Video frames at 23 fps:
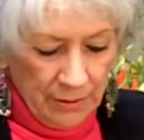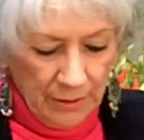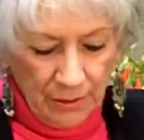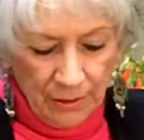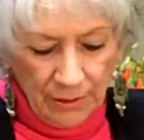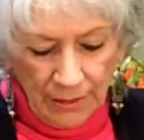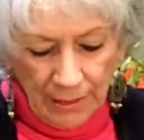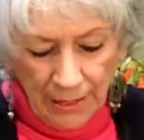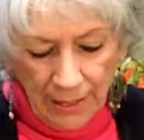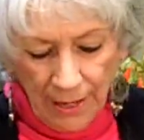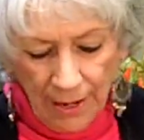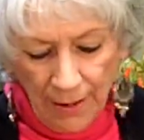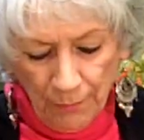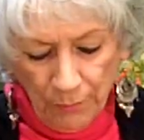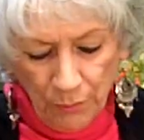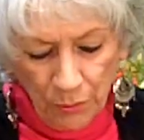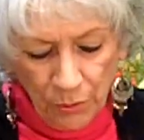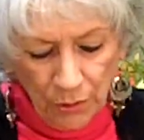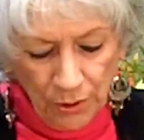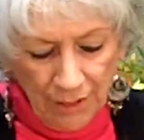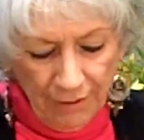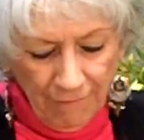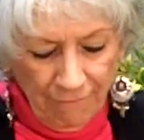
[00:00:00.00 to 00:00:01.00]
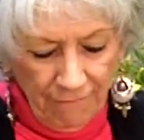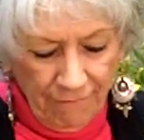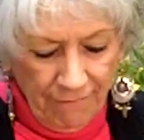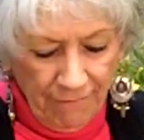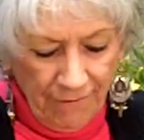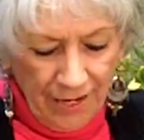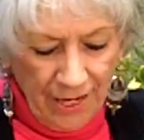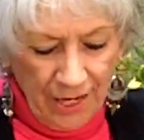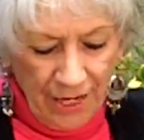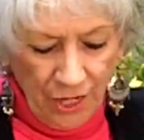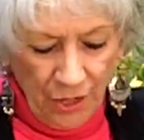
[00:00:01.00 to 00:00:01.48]
Look, I pull it
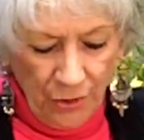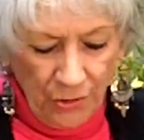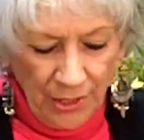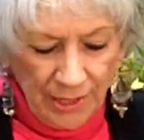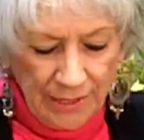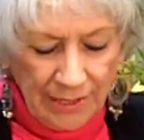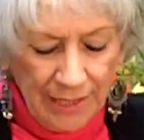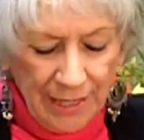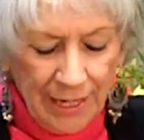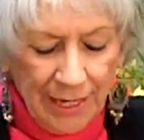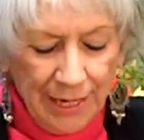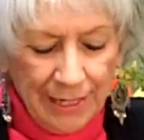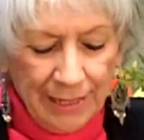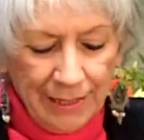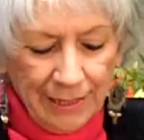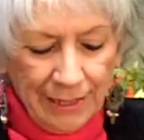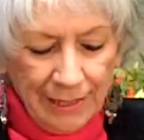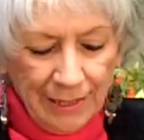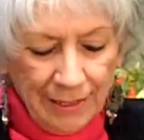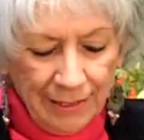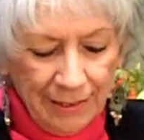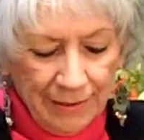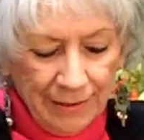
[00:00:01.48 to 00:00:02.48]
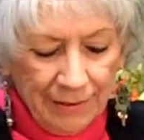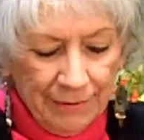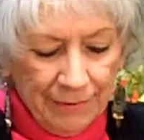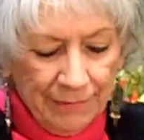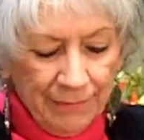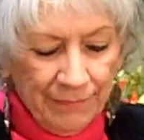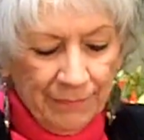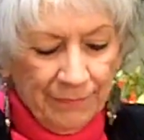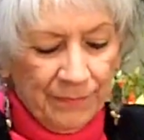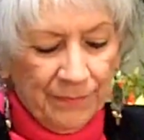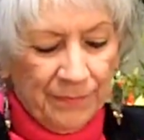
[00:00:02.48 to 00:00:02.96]
very tightly
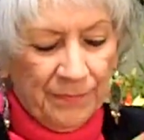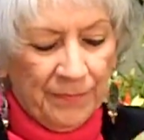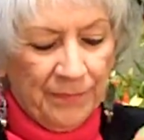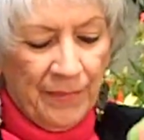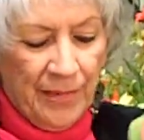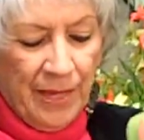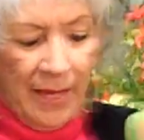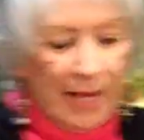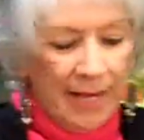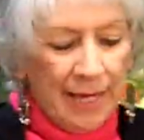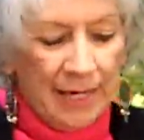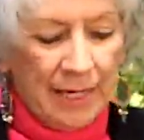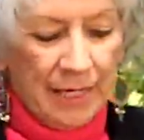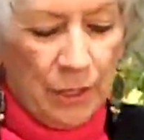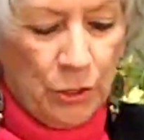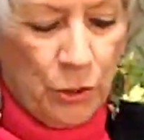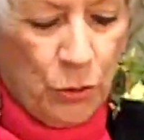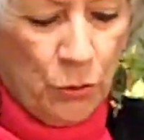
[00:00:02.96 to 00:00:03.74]
and I